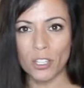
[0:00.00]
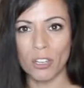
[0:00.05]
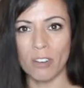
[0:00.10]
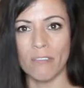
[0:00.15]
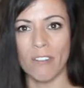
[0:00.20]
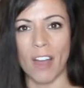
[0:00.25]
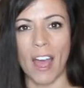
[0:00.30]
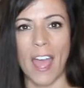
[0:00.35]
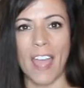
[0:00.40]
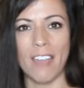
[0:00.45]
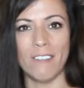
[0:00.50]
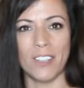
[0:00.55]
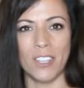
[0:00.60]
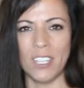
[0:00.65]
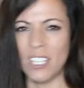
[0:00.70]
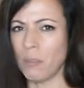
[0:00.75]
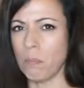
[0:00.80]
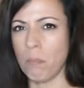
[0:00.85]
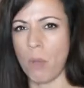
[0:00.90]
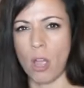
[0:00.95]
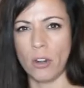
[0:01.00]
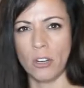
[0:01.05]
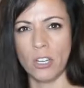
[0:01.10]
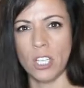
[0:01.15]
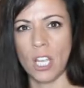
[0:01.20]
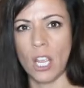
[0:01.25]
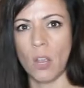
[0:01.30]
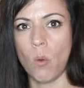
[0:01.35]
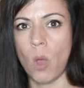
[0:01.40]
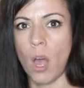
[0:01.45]
survive in this
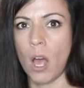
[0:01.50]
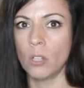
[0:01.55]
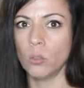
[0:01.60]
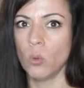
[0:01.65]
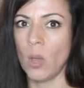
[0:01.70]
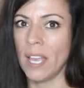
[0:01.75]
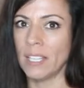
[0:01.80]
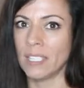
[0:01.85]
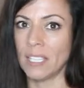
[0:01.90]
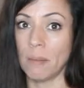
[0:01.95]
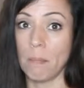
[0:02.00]
modern day Wild West.